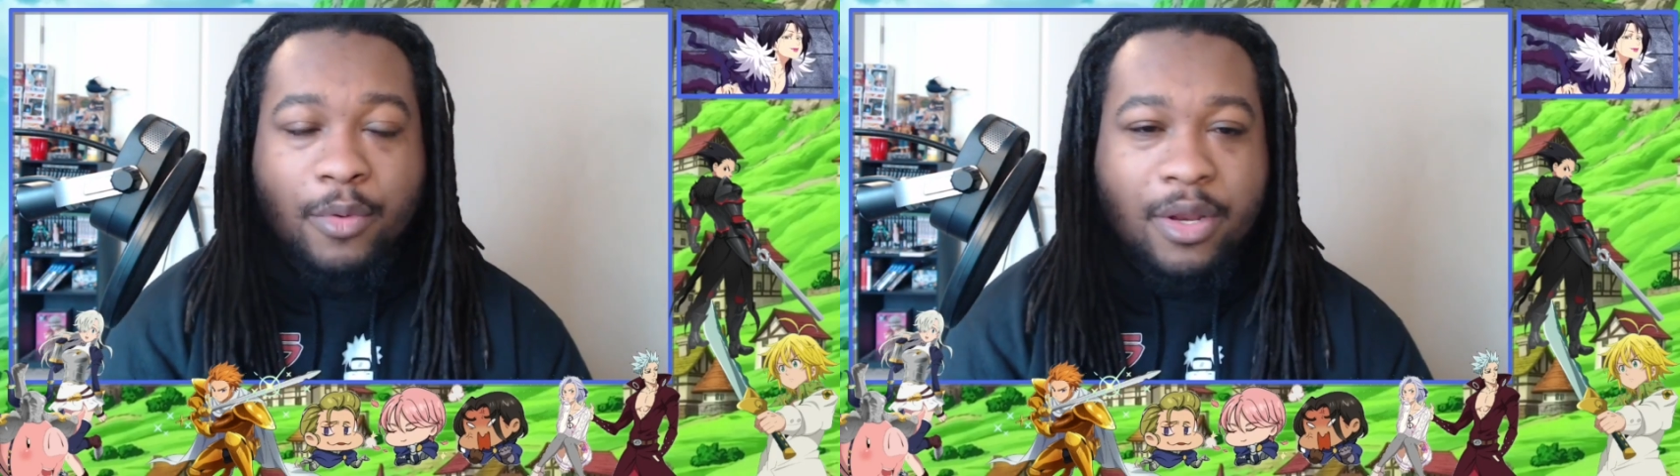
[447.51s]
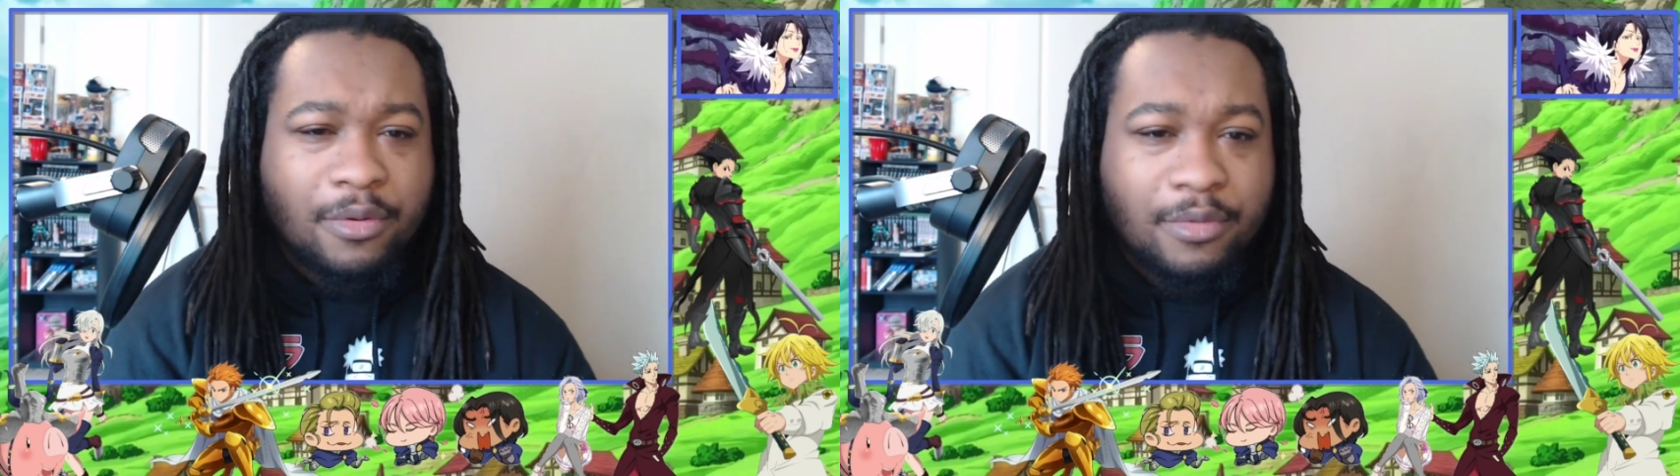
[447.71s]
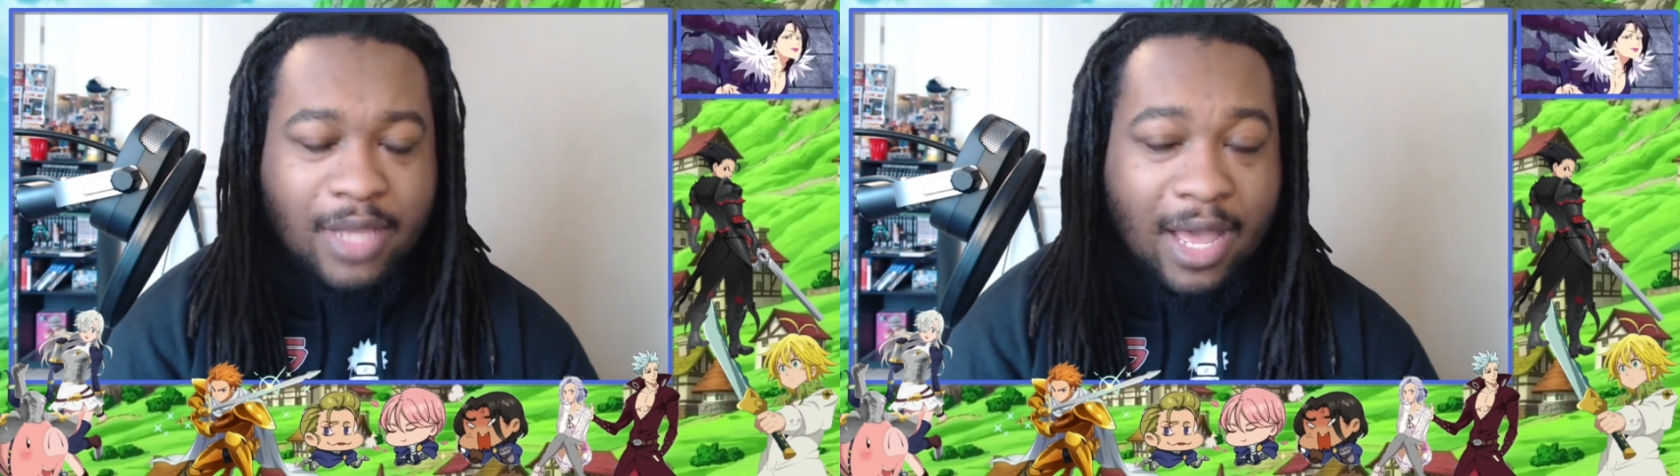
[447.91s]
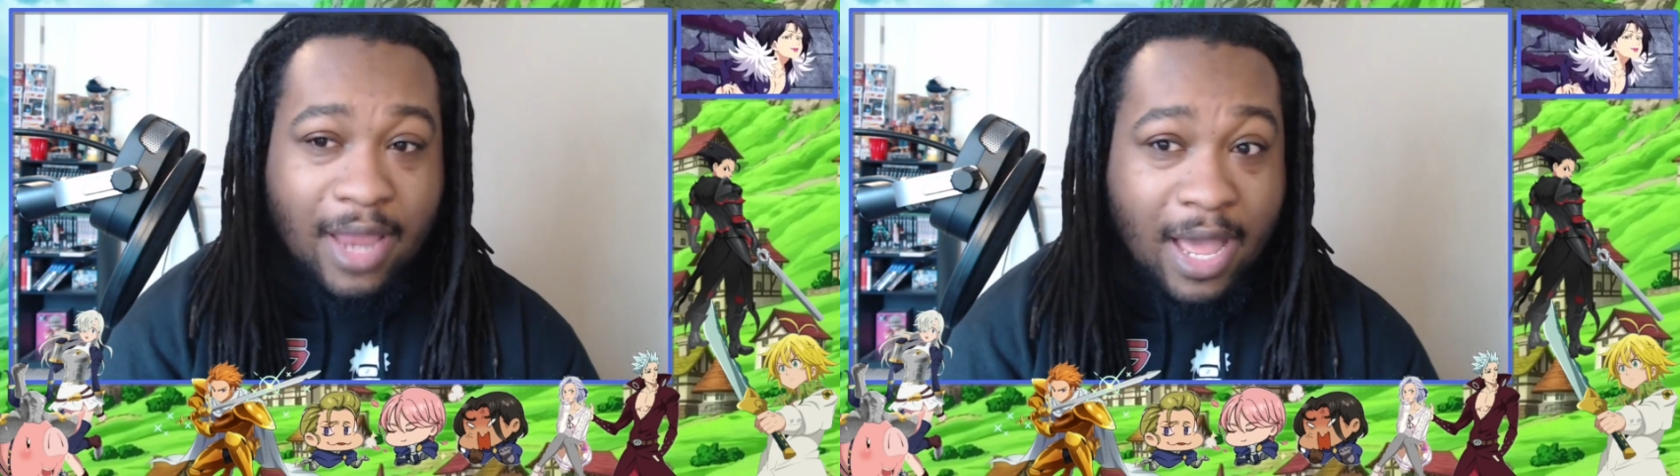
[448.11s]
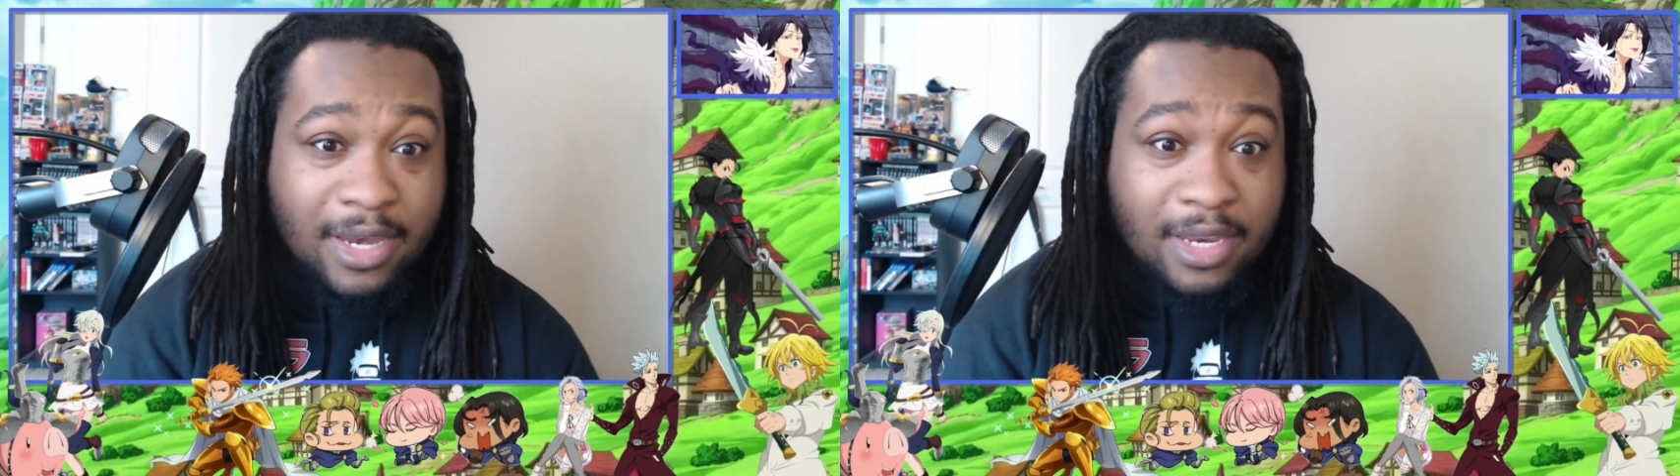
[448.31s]
but we don't I,
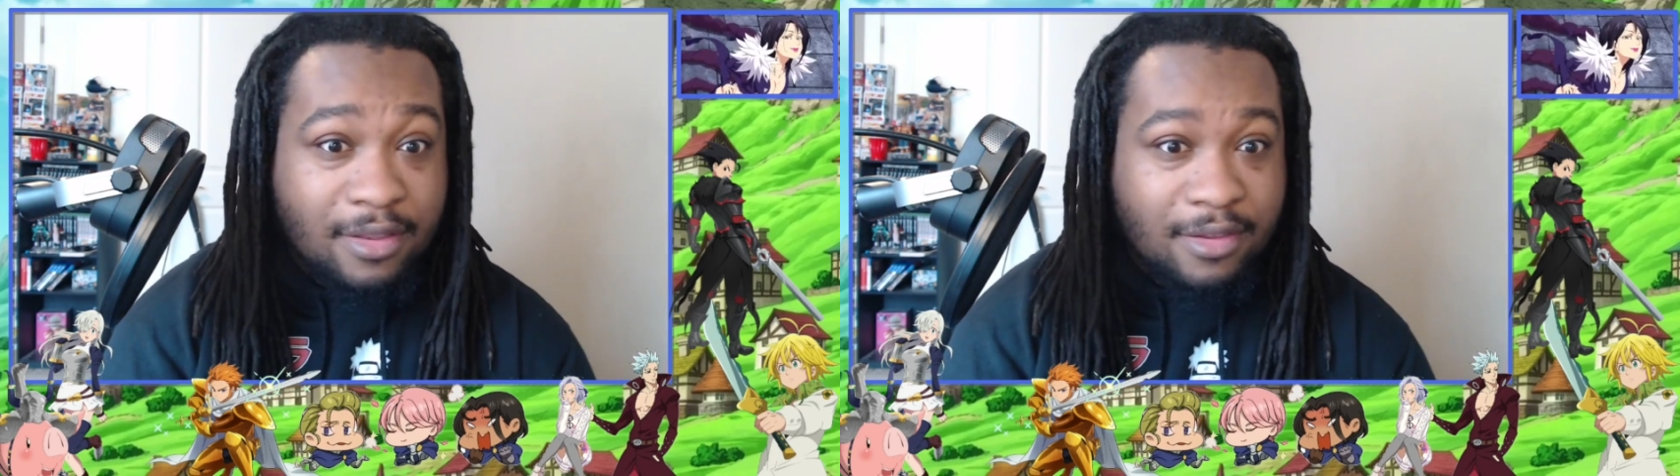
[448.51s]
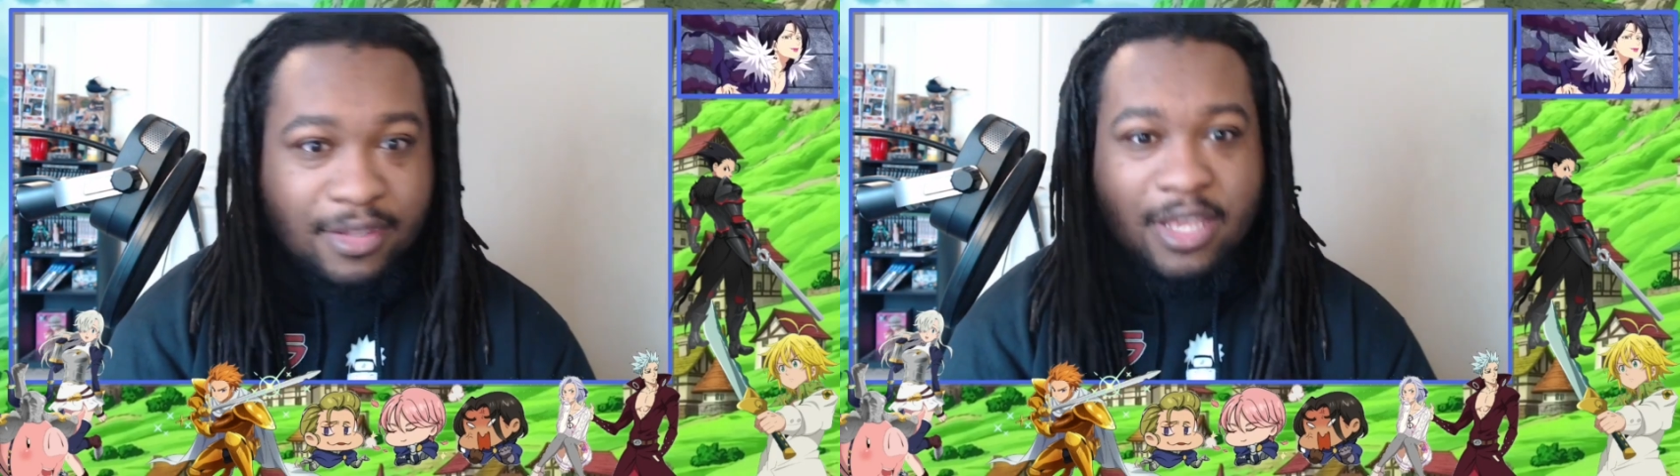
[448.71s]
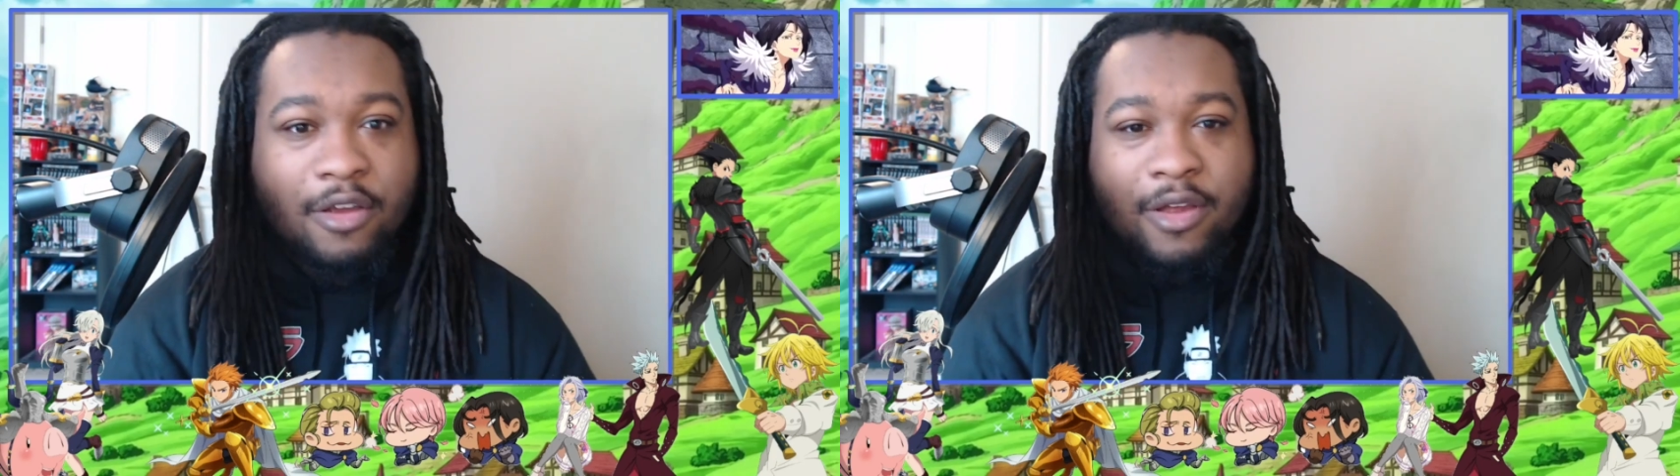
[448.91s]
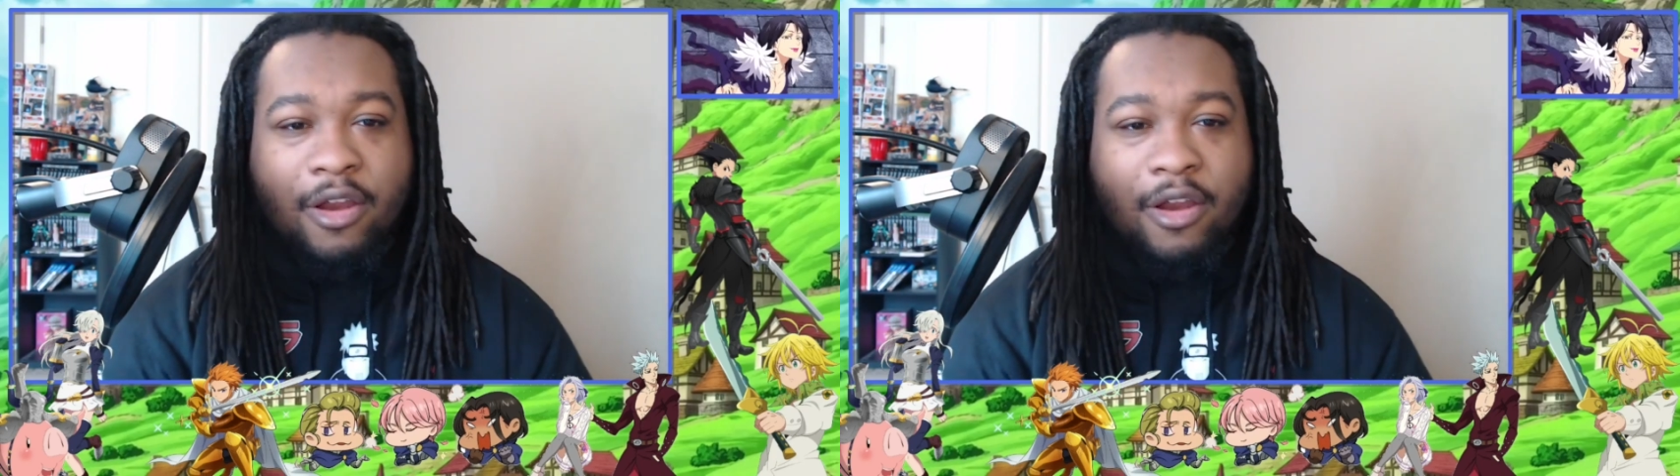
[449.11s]
I didn't see her